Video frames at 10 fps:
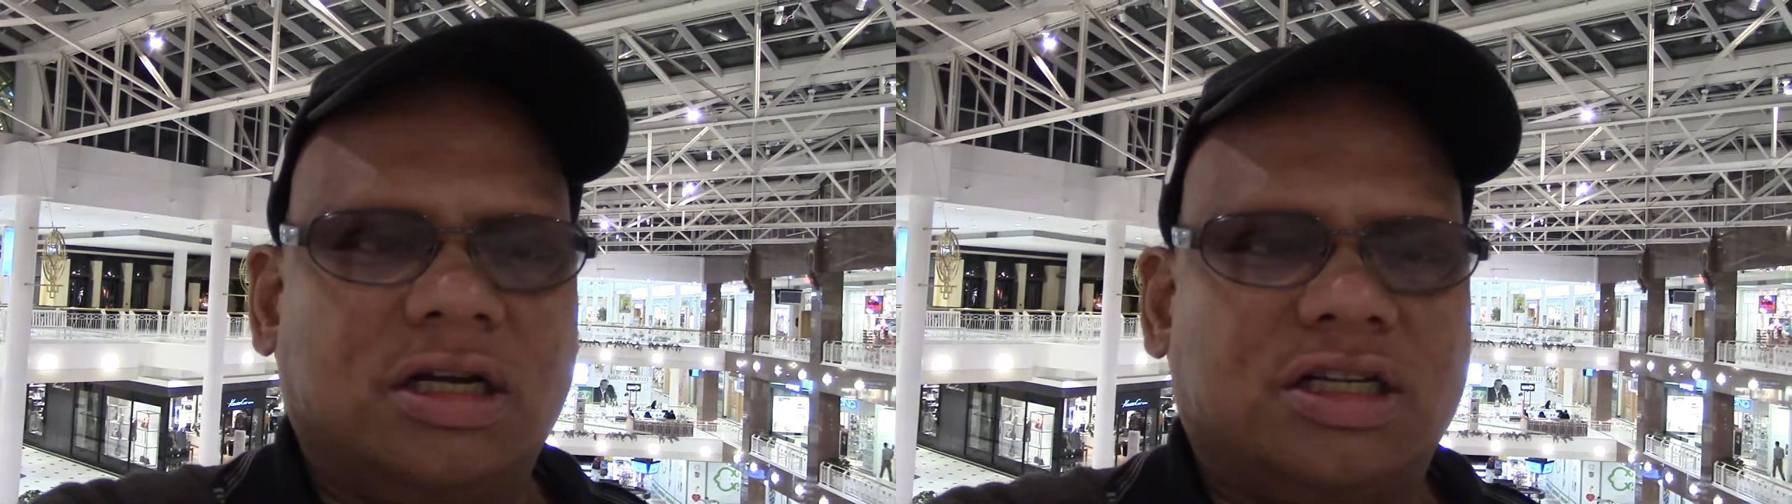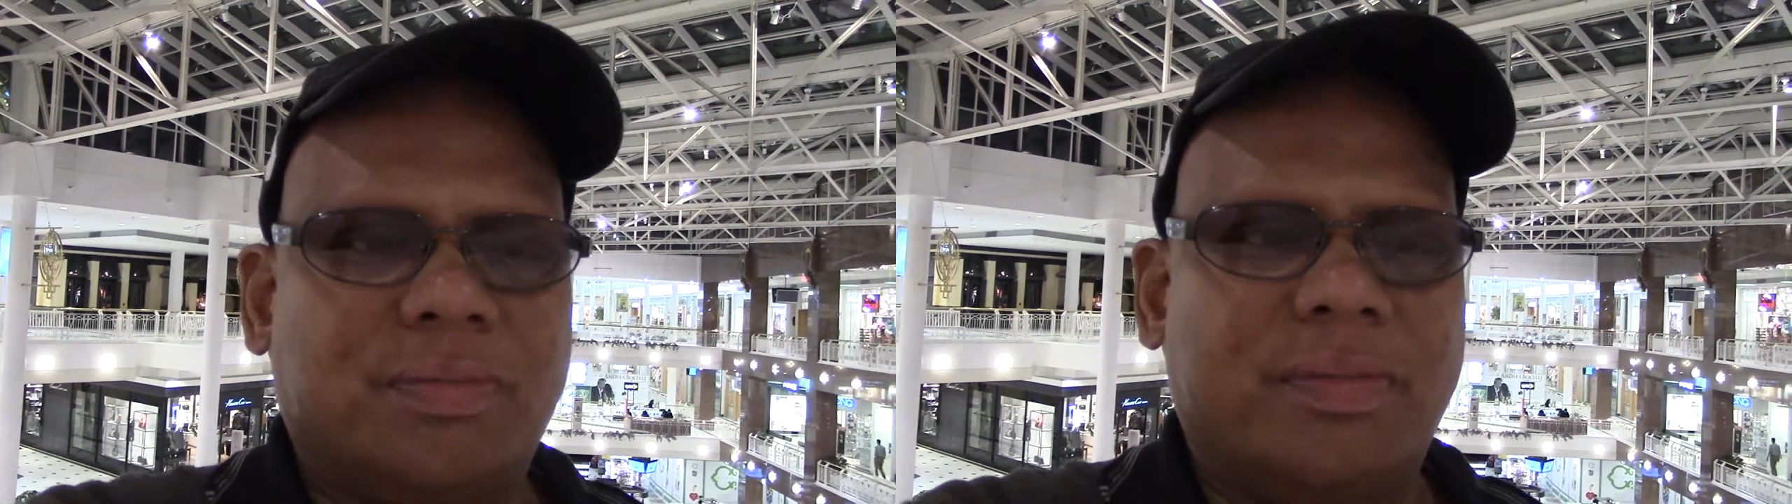
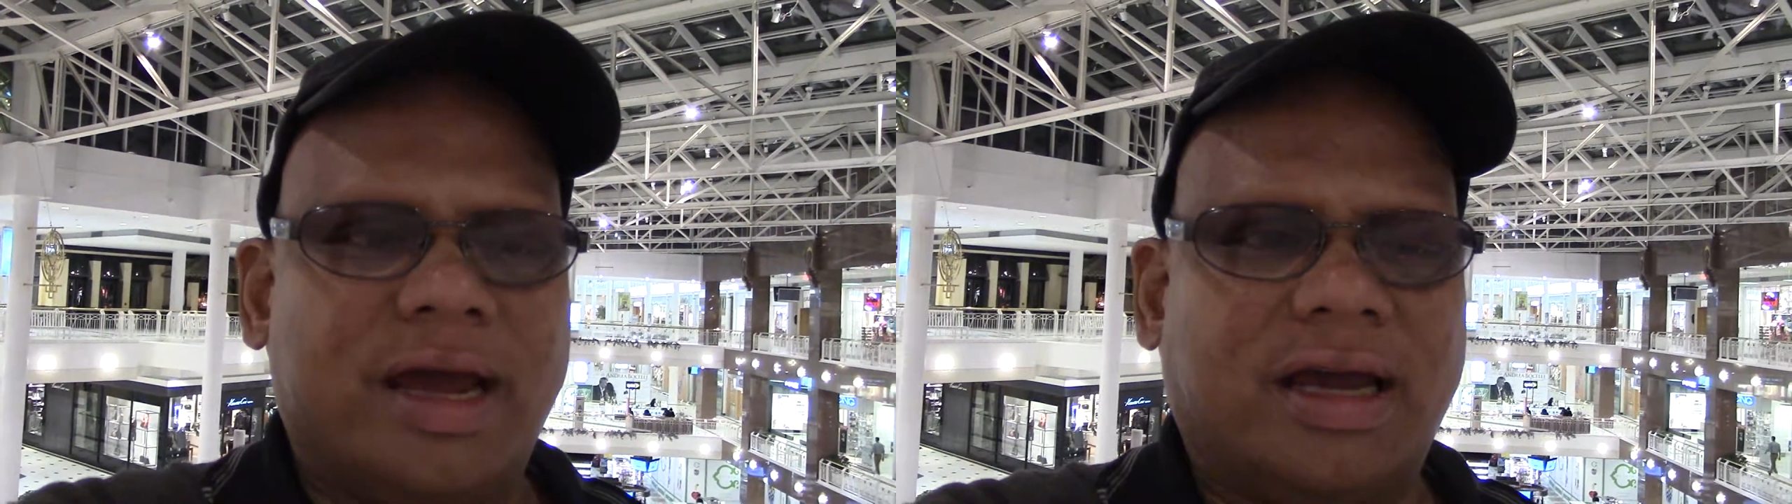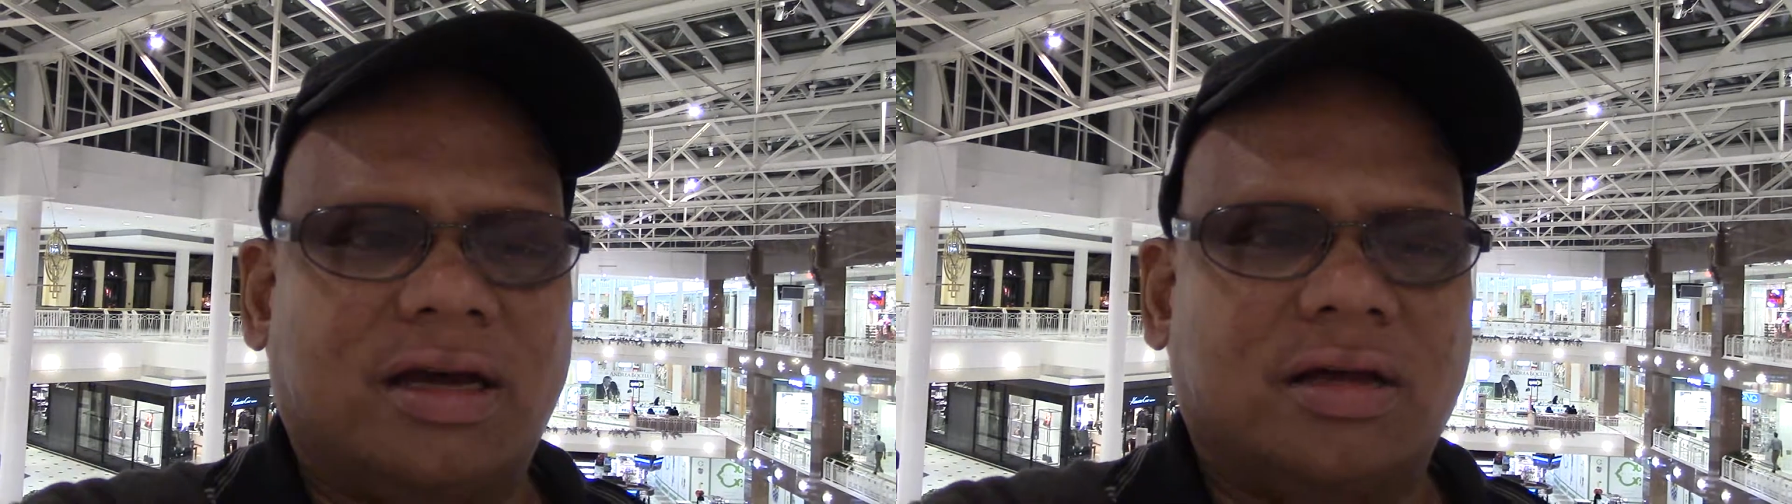to
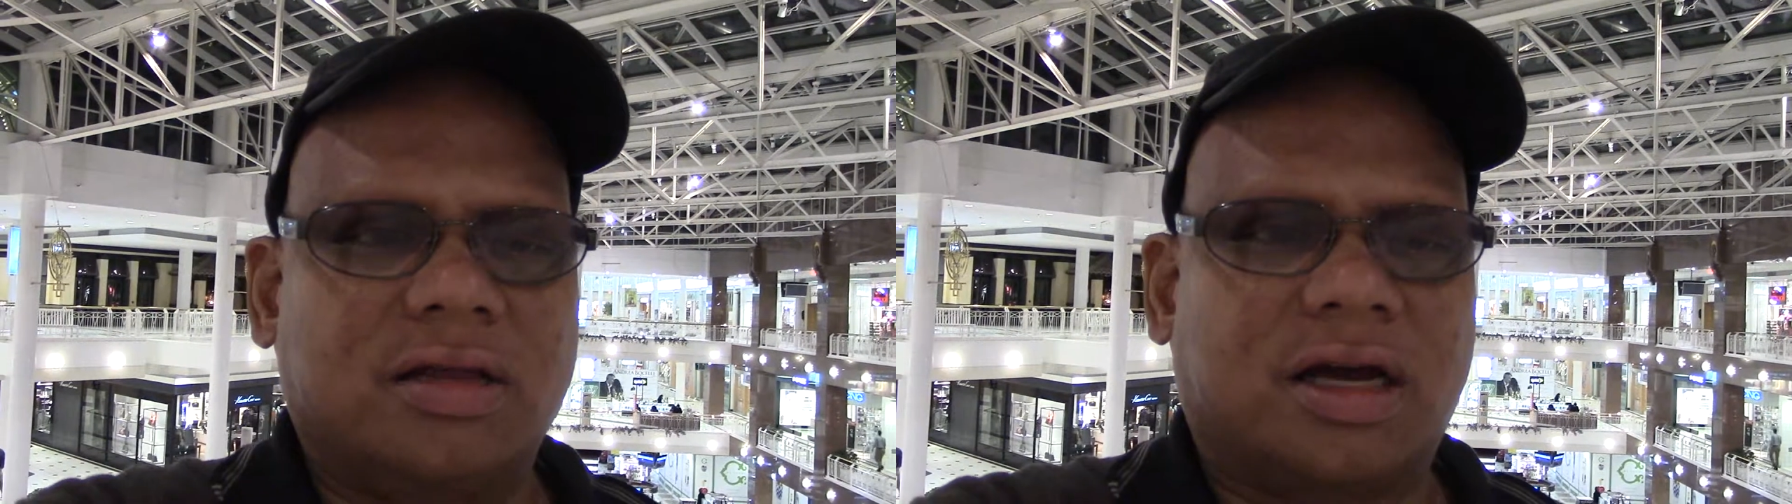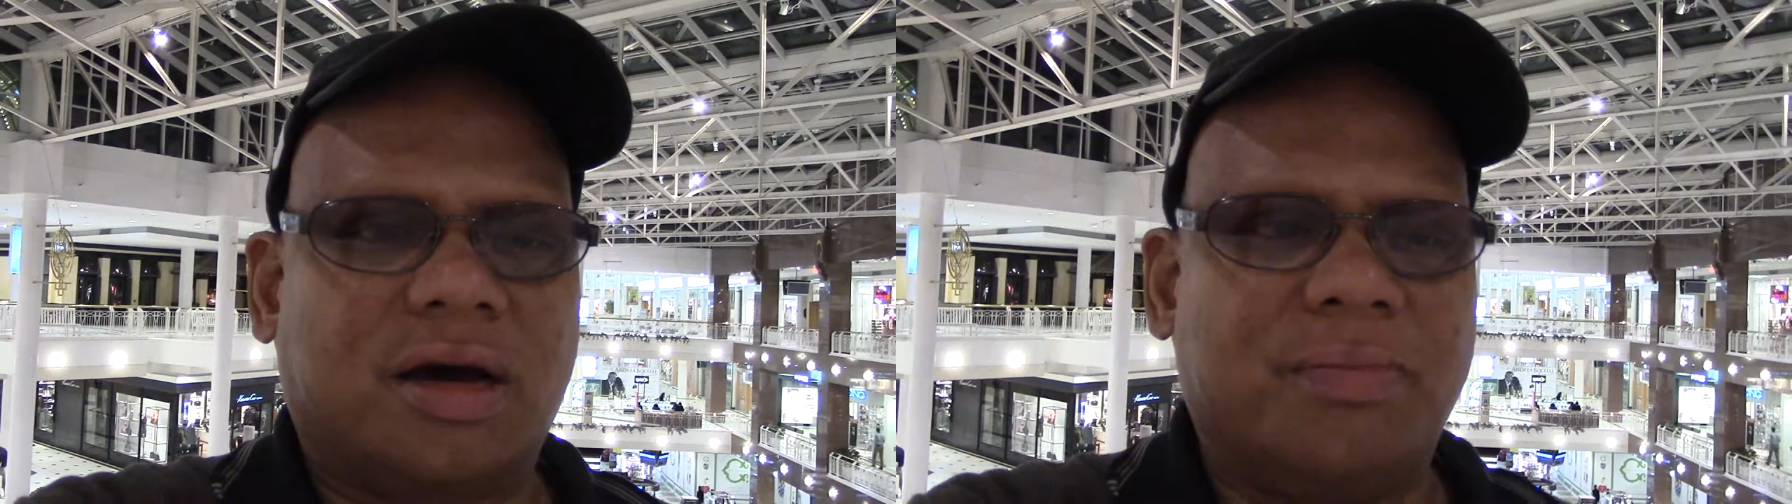make
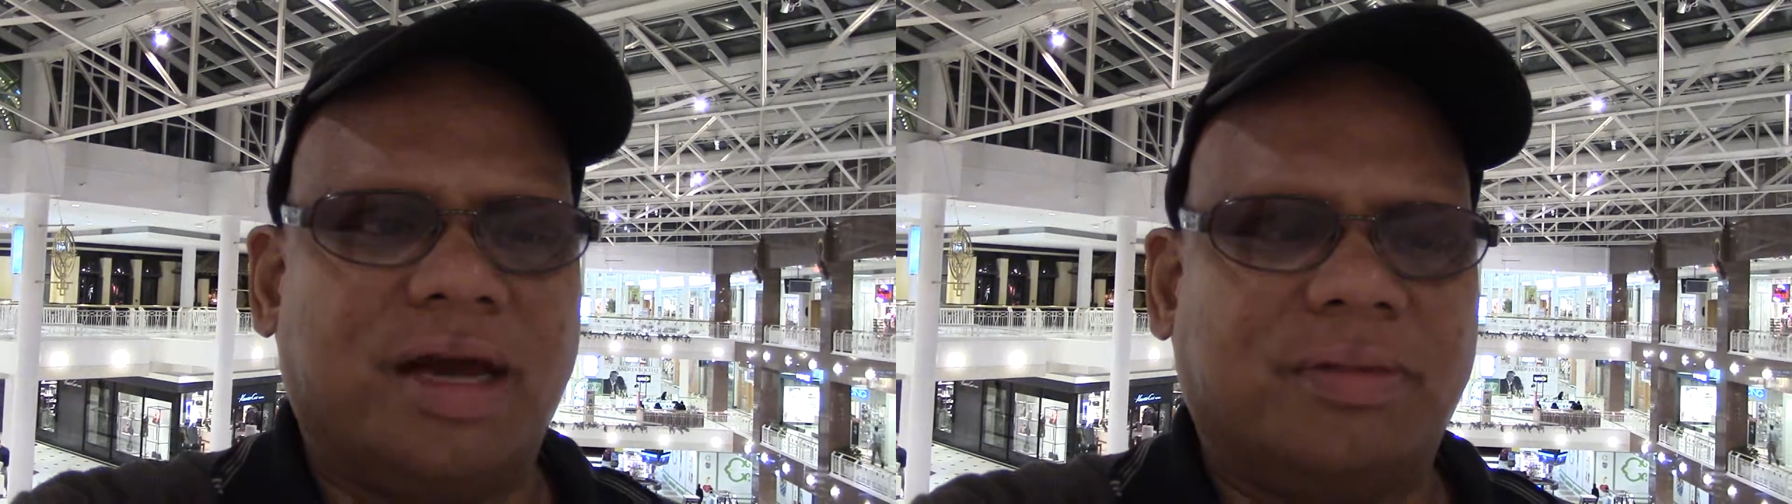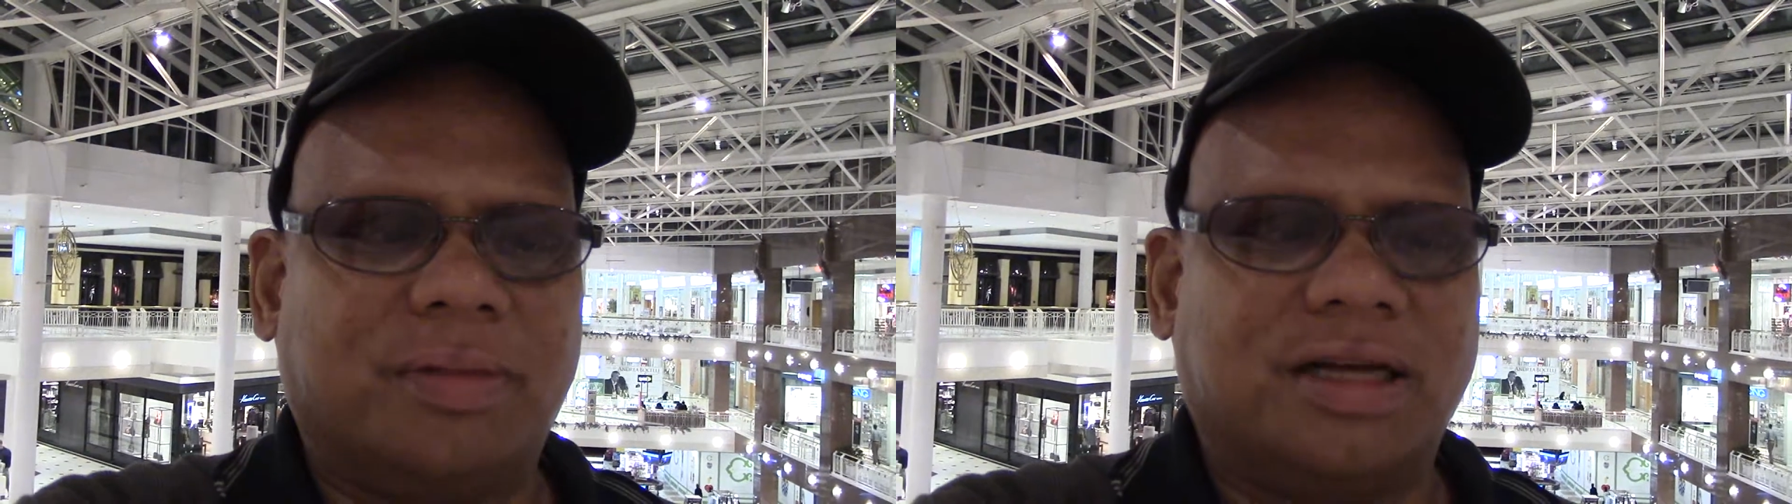the
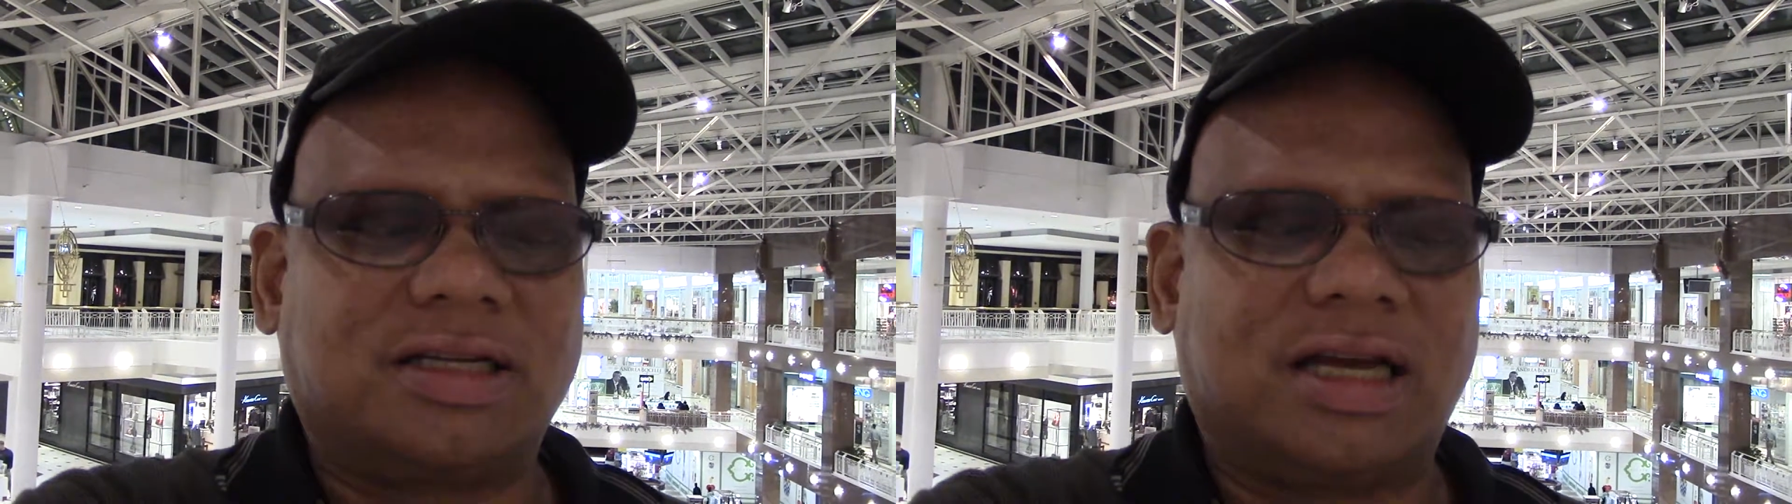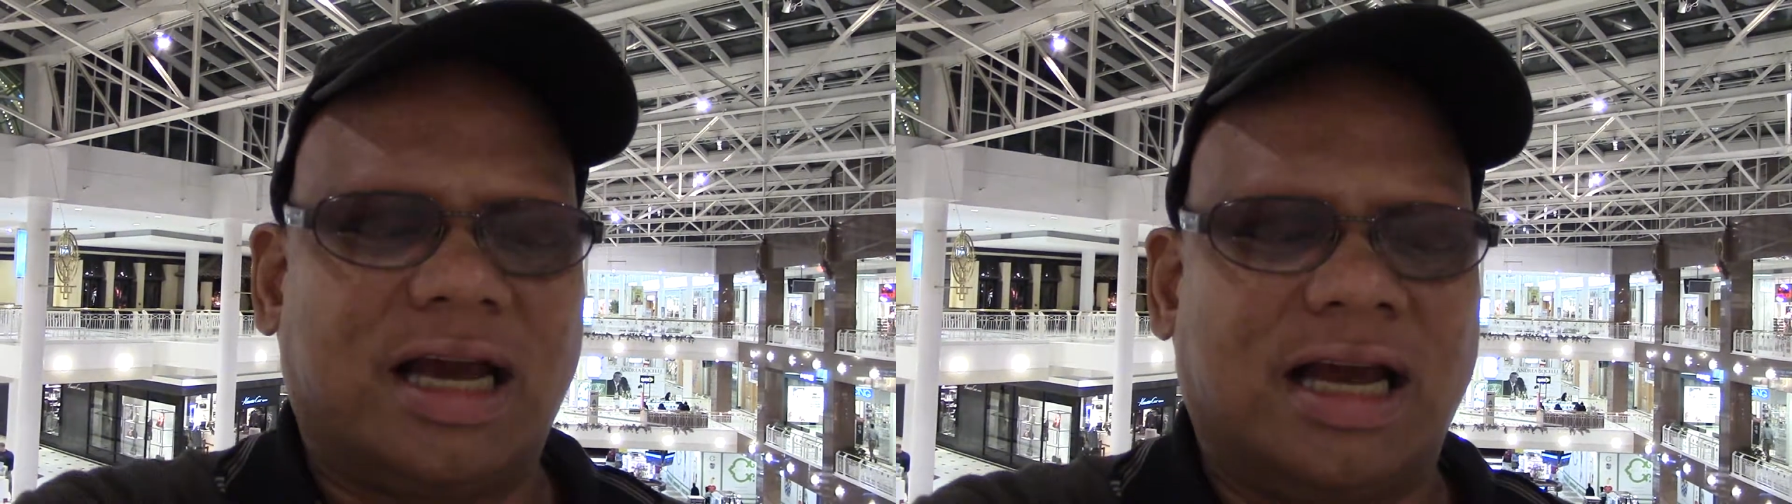commitment